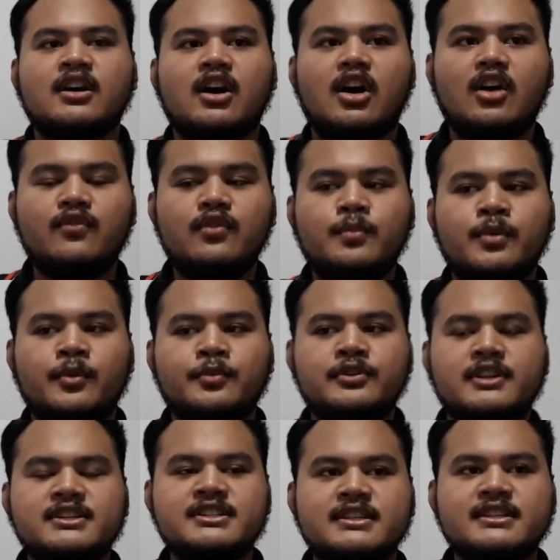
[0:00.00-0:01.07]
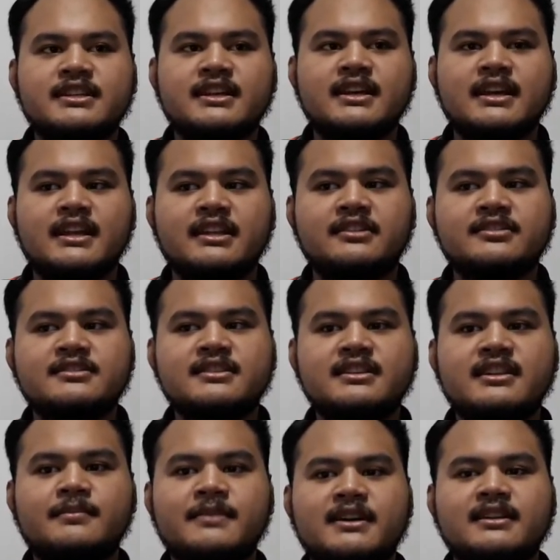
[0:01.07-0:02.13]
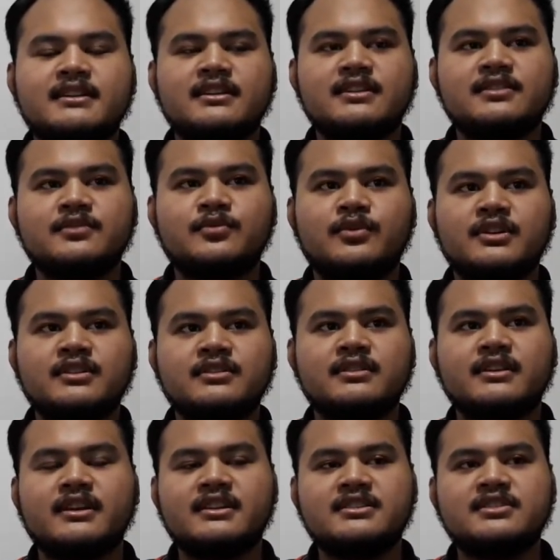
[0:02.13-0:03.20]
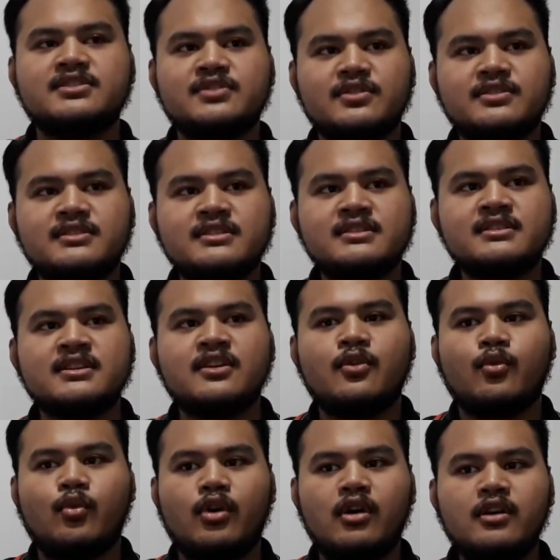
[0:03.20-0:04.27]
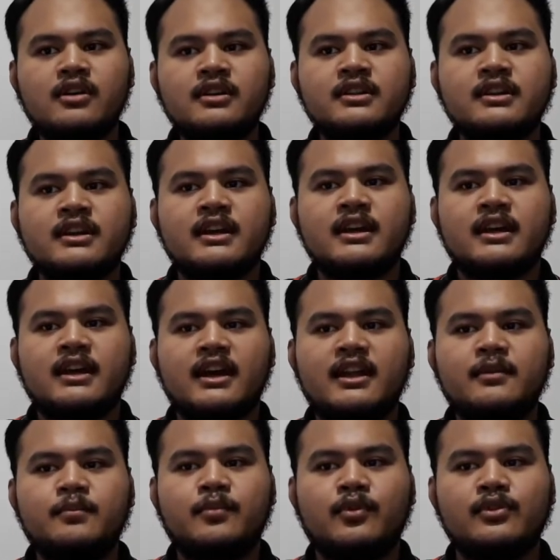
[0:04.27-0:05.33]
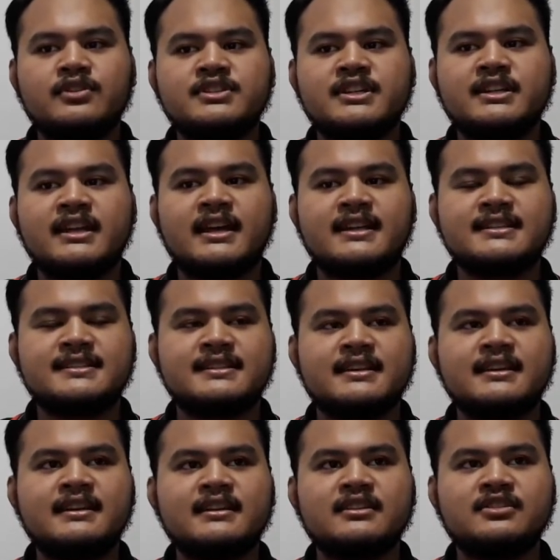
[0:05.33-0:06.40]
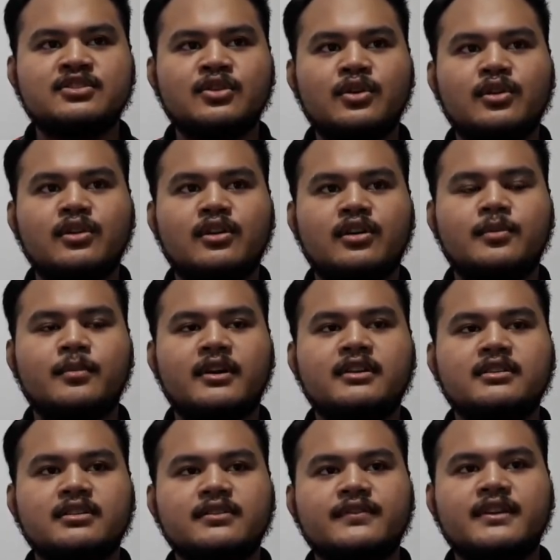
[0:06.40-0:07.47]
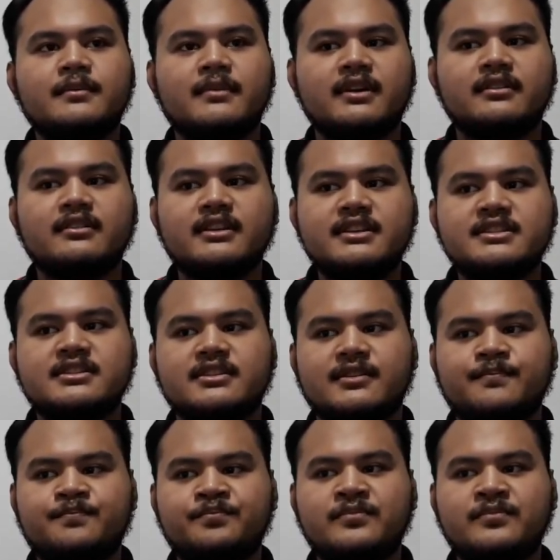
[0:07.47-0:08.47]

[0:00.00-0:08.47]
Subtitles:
Overpopulation, increasing demand in water energy sources, war, and pollution has taken a toll on Mother Earth and Mother Nature.